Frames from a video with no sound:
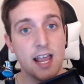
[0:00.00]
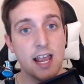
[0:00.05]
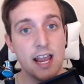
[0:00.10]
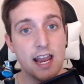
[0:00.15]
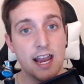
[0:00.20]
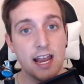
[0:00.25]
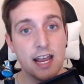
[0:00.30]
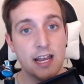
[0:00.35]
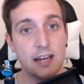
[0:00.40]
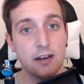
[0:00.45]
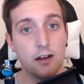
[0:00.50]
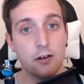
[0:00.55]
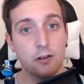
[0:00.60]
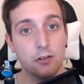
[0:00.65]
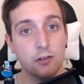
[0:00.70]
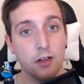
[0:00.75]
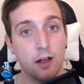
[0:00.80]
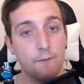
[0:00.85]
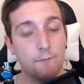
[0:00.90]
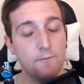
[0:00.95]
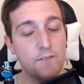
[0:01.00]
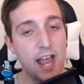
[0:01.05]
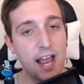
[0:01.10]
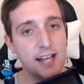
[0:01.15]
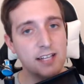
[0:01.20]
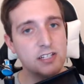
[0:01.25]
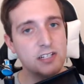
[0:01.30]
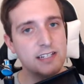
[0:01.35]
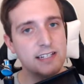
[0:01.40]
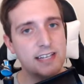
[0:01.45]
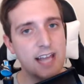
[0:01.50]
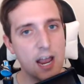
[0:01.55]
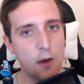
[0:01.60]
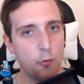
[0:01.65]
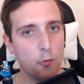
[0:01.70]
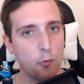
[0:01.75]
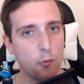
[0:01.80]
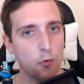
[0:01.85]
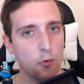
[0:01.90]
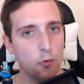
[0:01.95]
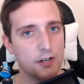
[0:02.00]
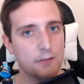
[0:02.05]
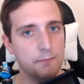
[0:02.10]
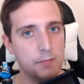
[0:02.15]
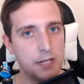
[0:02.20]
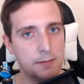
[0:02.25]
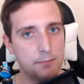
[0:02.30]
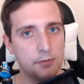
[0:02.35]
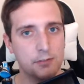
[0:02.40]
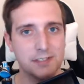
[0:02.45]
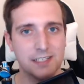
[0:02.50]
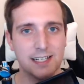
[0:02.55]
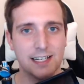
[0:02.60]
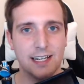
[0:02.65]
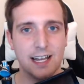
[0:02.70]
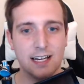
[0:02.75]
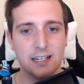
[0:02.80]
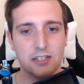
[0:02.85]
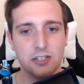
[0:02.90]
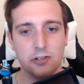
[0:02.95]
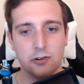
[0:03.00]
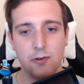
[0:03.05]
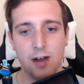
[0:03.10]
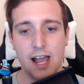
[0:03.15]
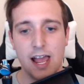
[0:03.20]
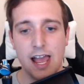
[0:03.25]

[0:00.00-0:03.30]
and a vast network of people to connect to,